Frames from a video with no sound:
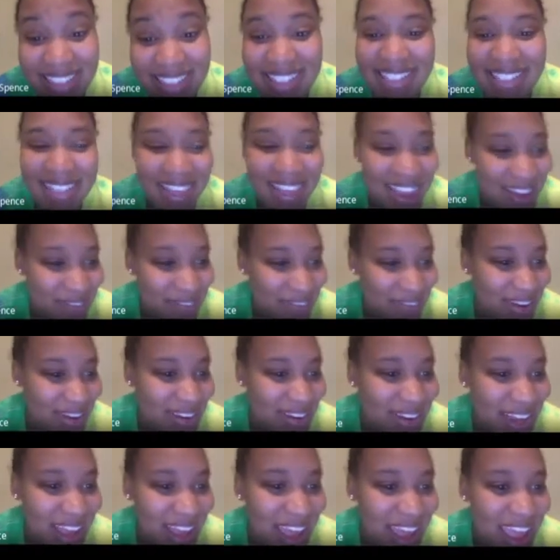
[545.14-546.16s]
given.
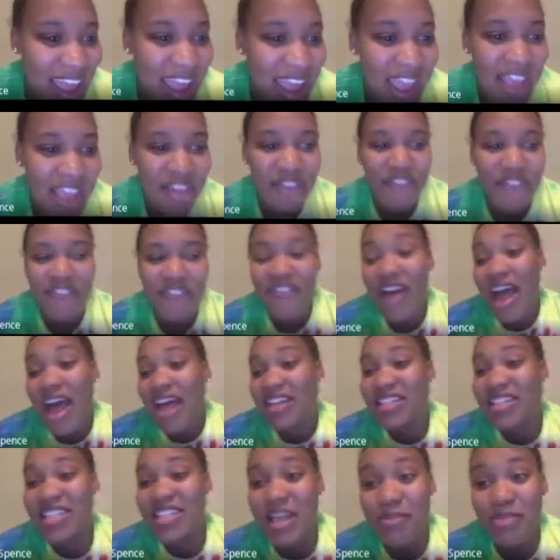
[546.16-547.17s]
Find
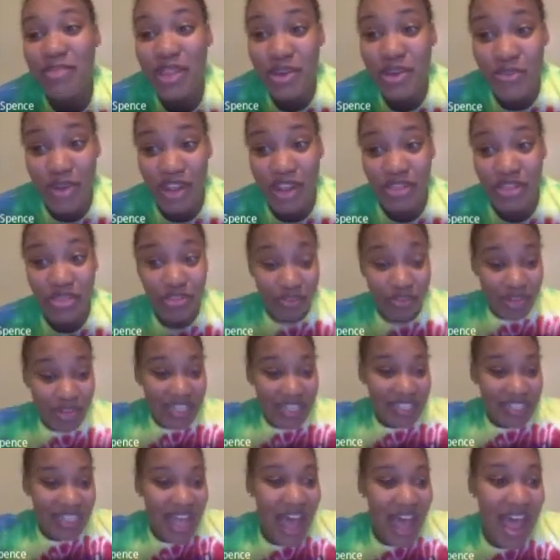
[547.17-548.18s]
something with 3
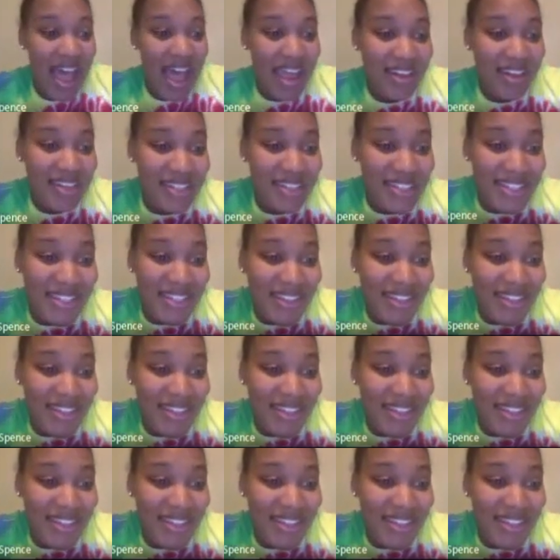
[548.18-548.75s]
sides,